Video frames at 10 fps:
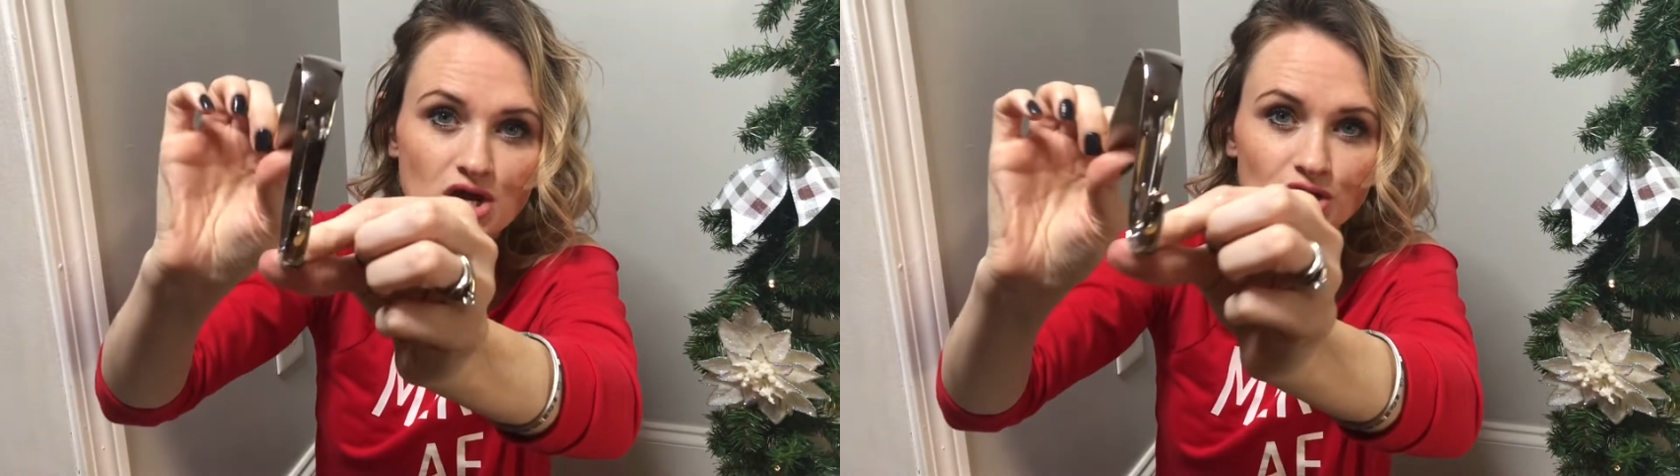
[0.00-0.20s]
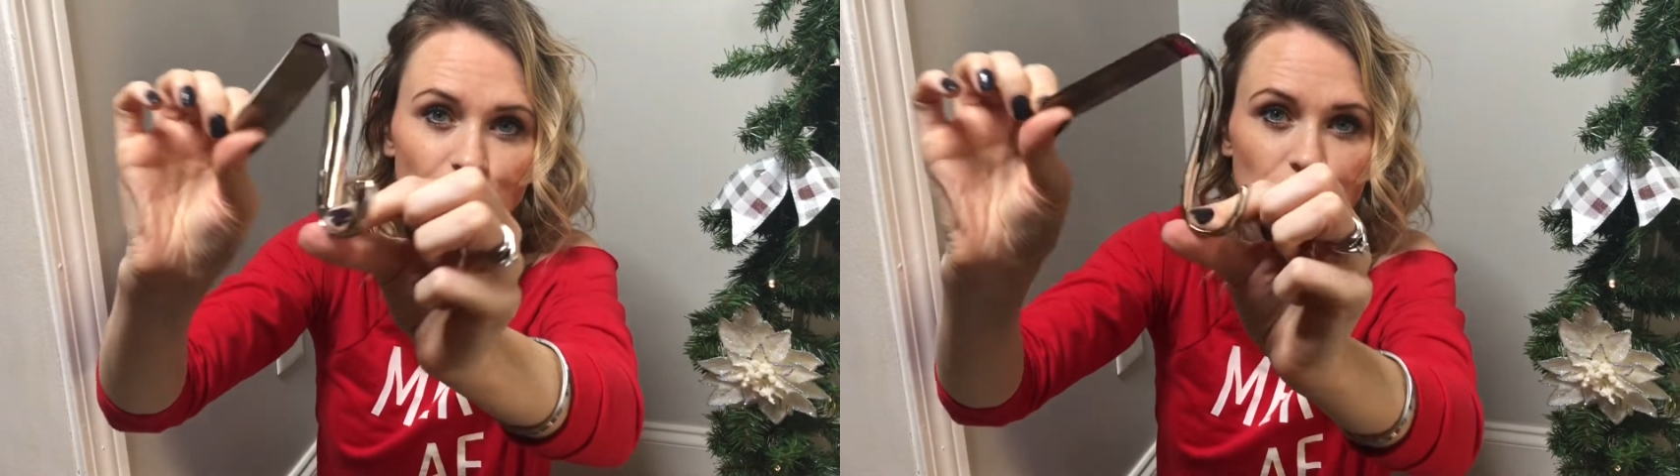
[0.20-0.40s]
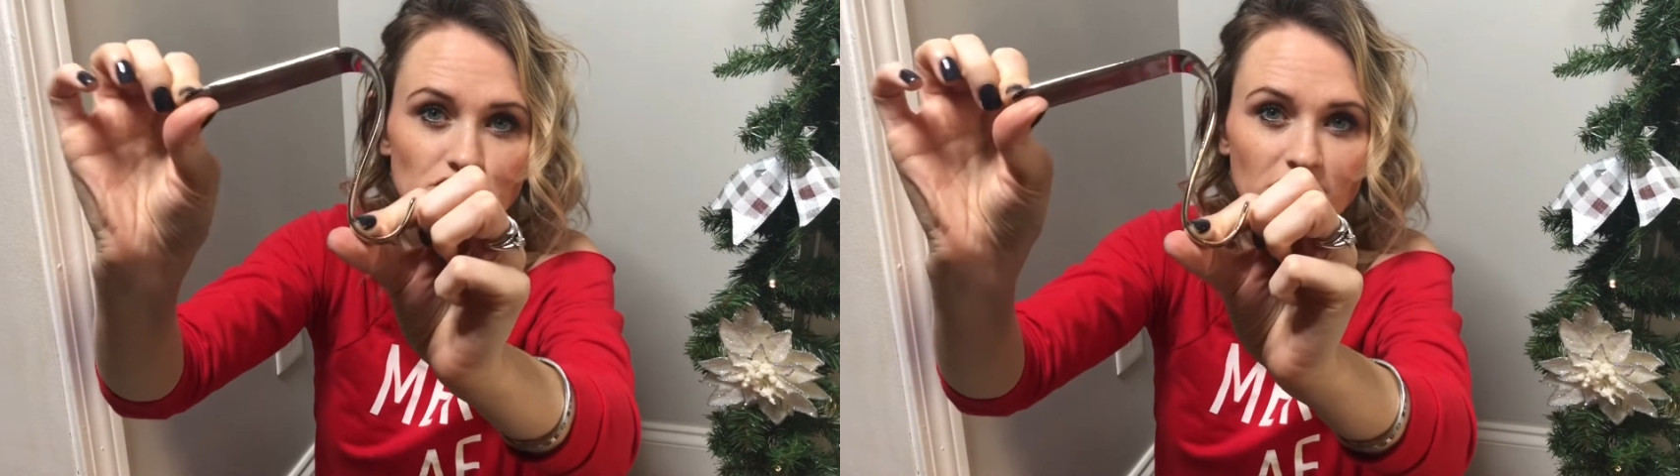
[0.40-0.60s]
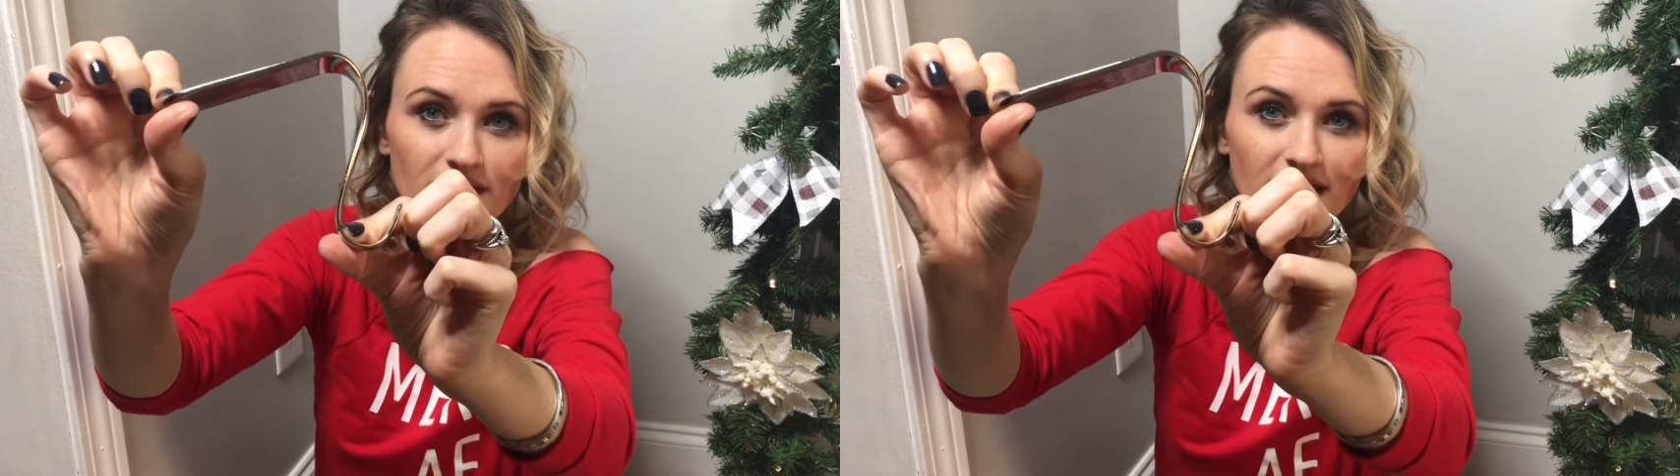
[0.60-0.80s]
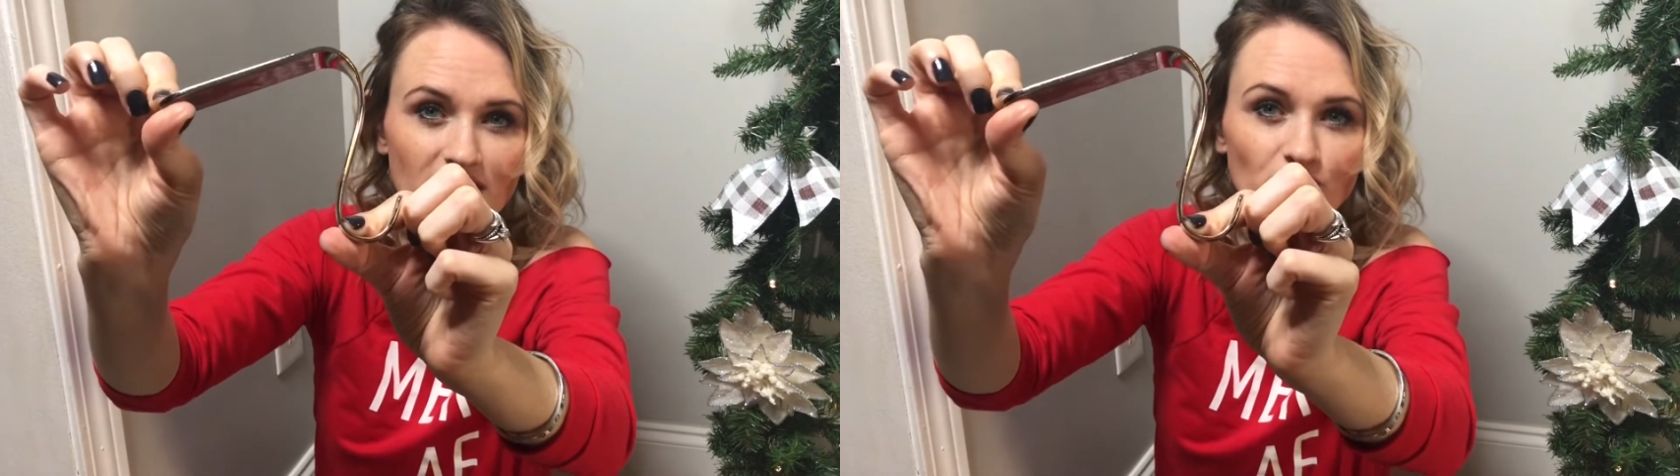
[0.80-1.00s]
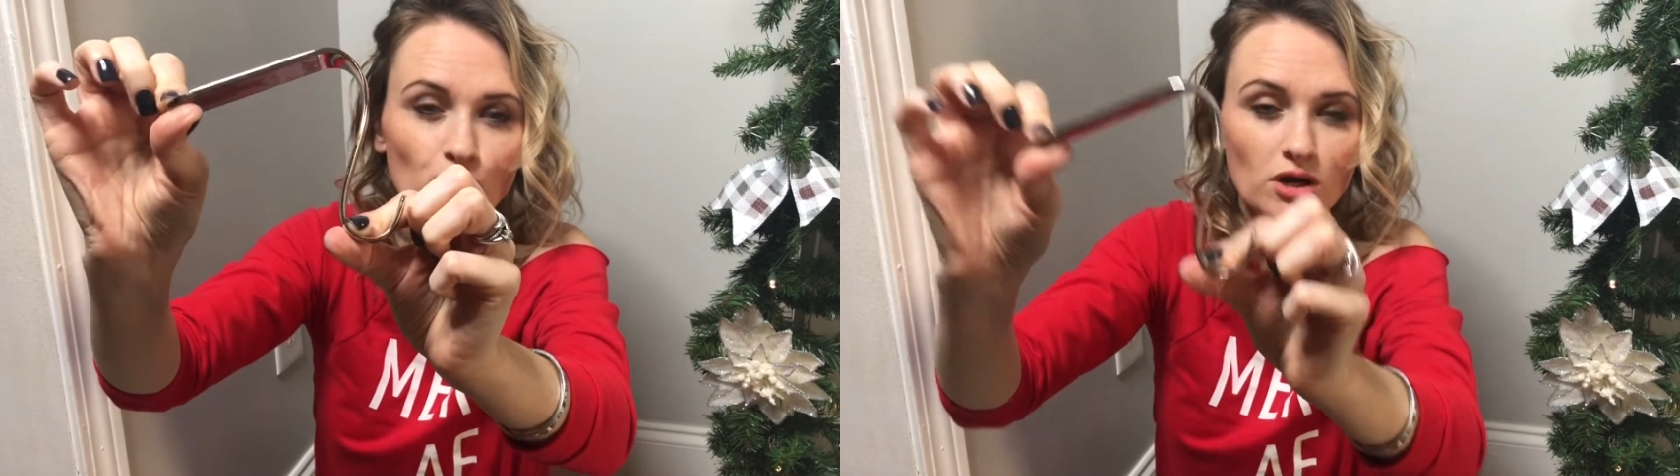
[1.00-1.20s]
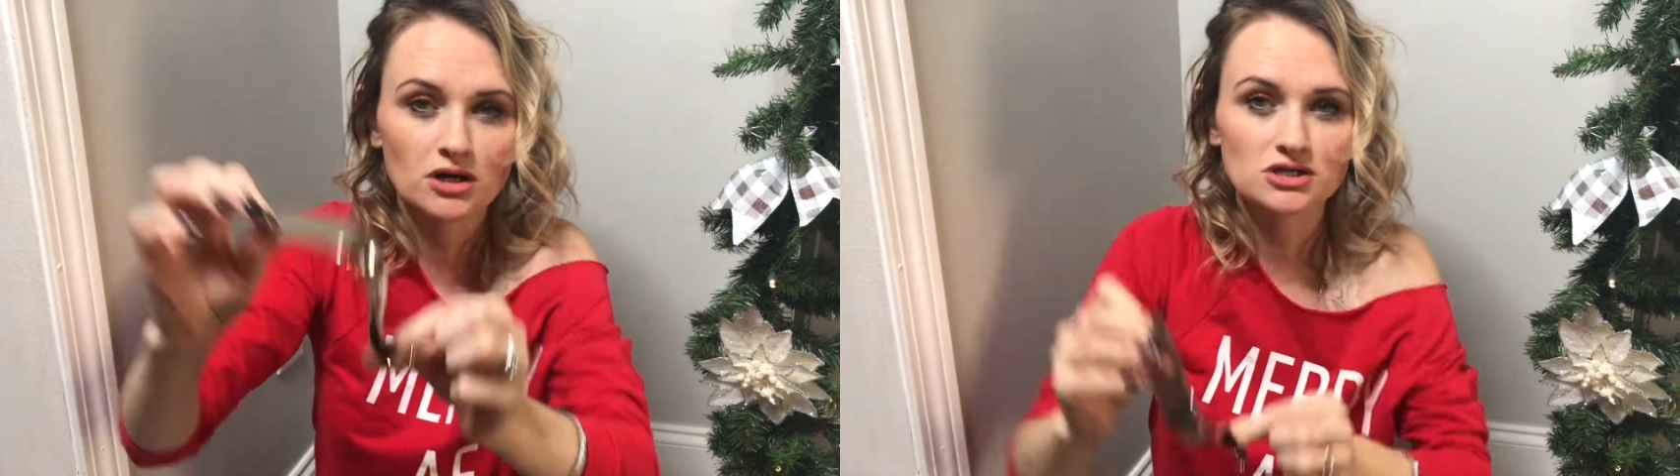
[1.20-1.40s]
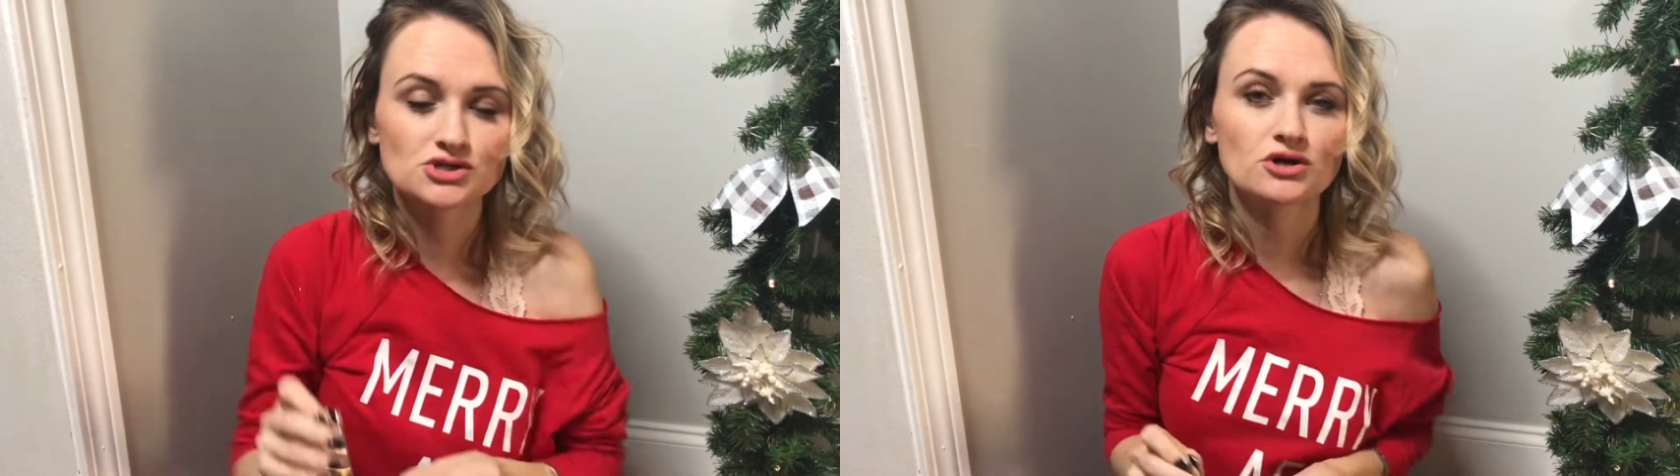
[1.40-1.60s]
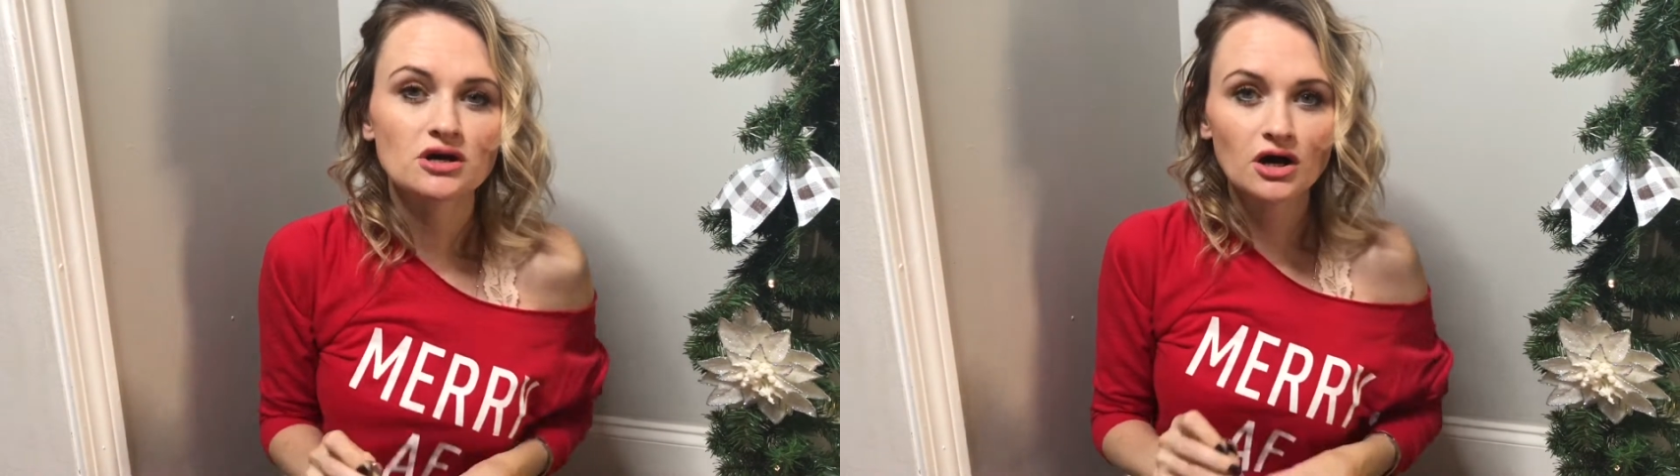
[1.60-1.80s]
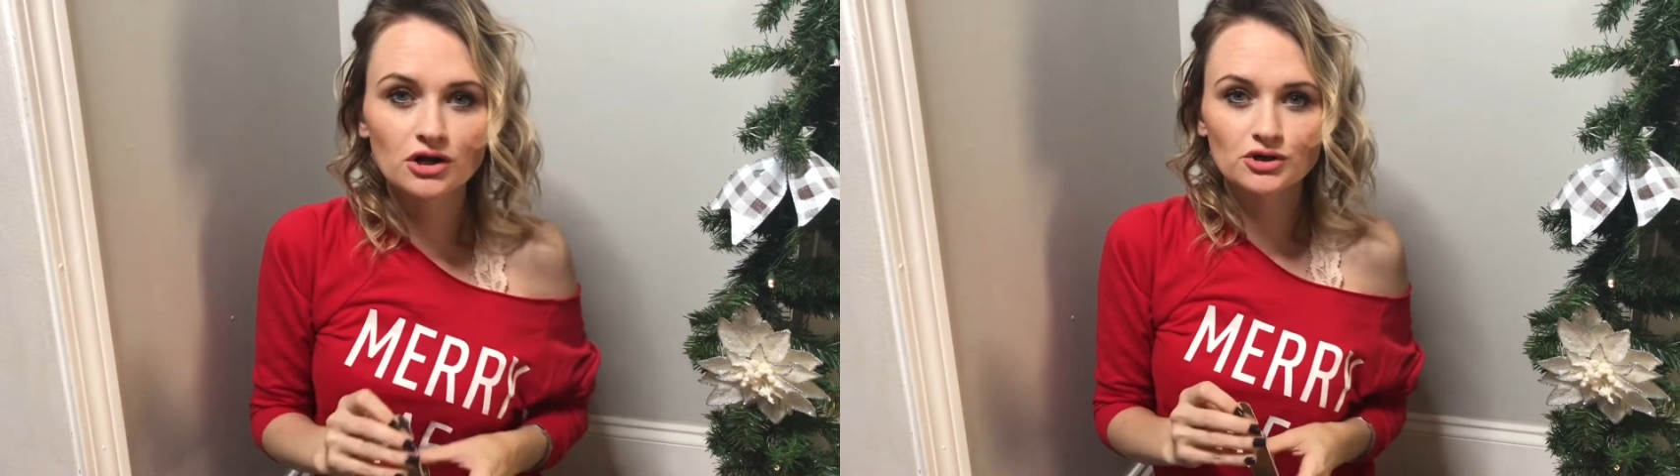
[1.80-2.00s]
Usually they have words or
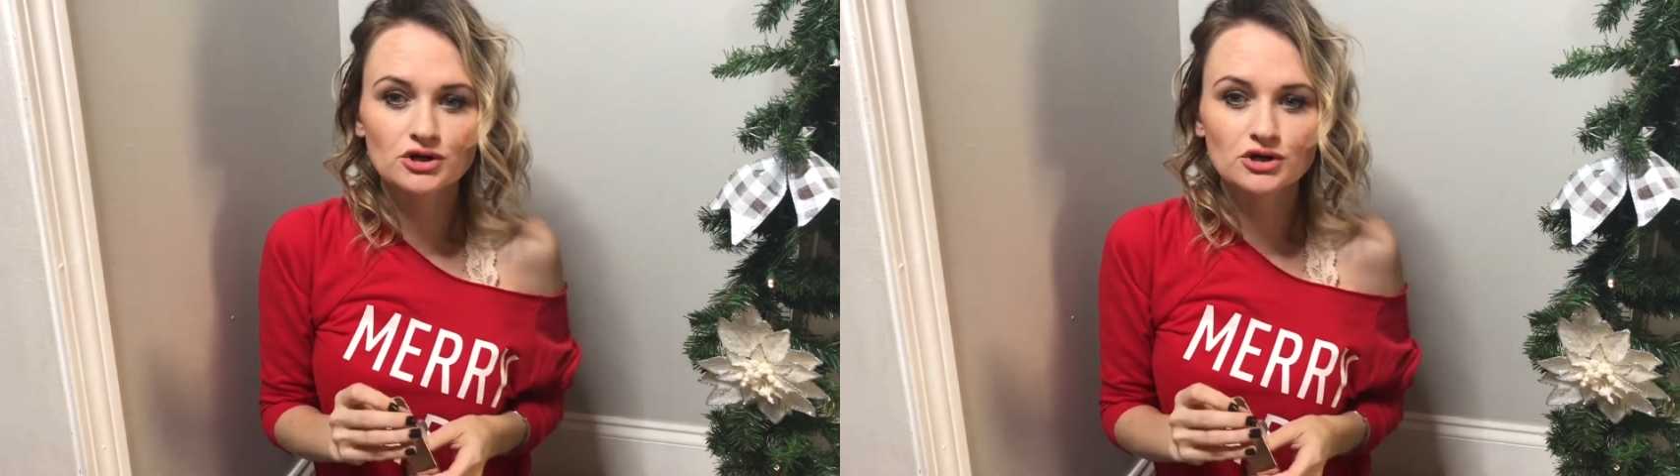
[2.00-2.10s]
color